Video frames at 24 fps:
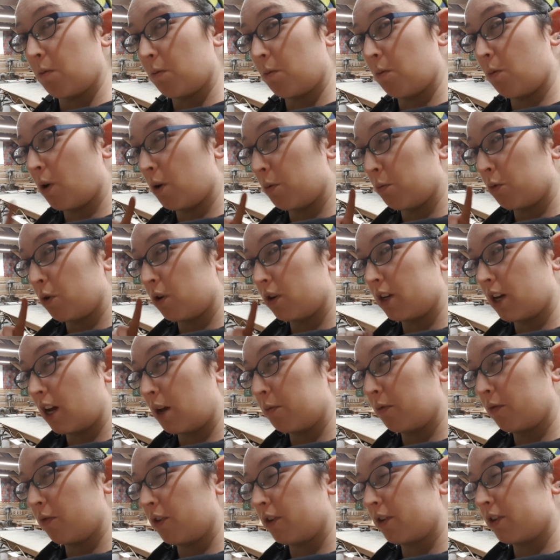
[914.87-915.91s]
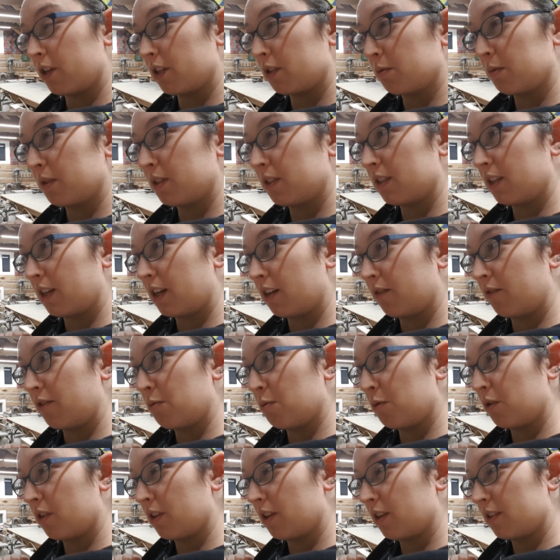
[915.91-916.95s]
one more time before Christmas to get a few
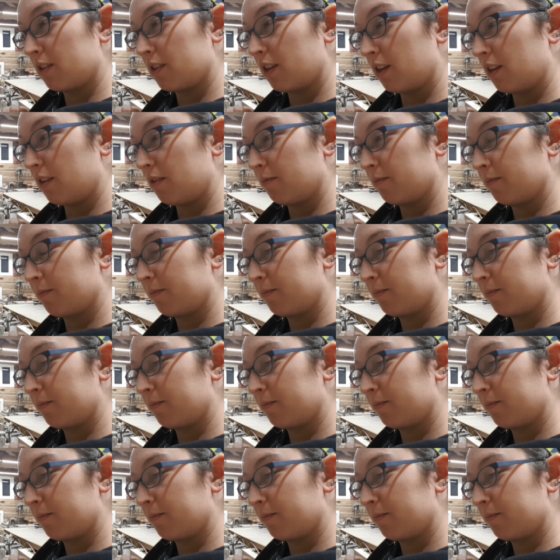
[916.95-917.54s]
more things done.